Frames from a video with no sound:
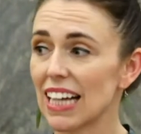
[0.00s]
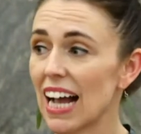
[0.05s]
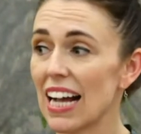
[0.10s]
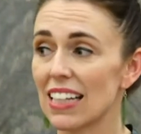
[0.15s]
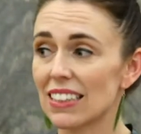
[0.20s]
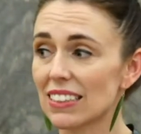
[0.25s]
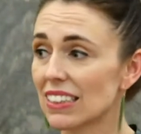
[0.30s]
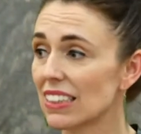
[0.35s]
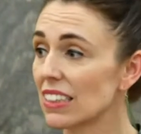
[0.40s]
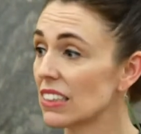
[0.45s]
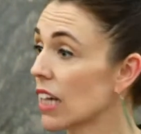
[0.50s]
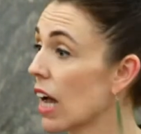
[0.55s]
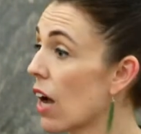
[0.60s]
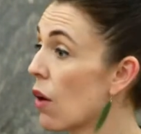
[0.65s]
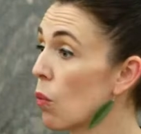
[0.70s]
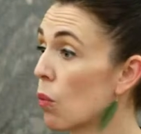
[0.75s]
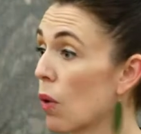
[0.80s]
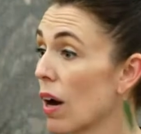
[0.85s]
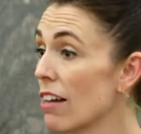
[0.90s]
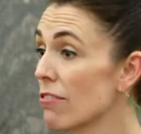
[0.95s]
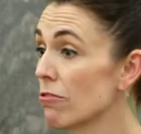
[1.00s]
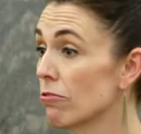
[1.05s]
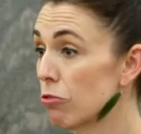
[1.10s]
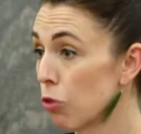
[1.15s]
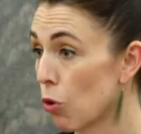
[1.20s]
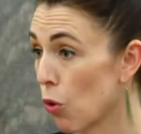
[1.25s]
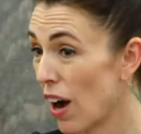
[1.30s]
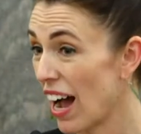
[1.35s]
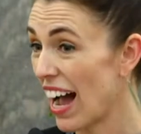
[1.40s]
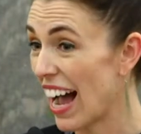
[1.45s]
answers are right
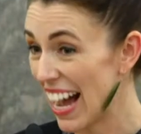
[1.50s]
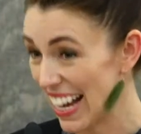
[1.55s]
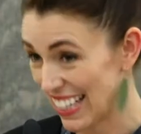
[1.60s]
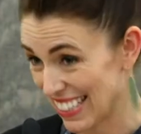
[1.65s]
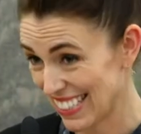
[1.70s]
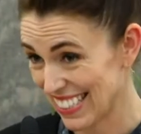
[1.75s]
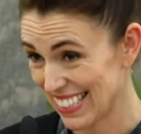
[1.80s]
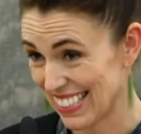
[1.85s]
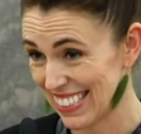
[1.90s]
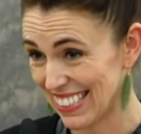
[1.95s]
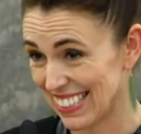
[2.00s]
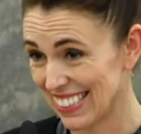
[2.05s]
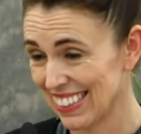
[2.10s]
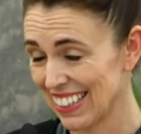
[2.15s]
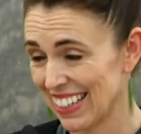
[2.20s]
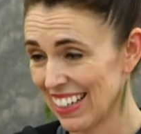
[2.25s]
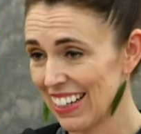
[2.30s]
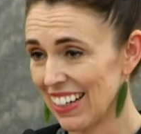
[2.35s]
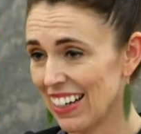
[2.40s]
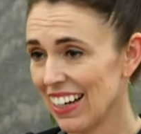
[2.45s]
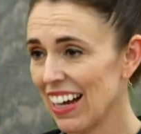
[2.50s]
for us.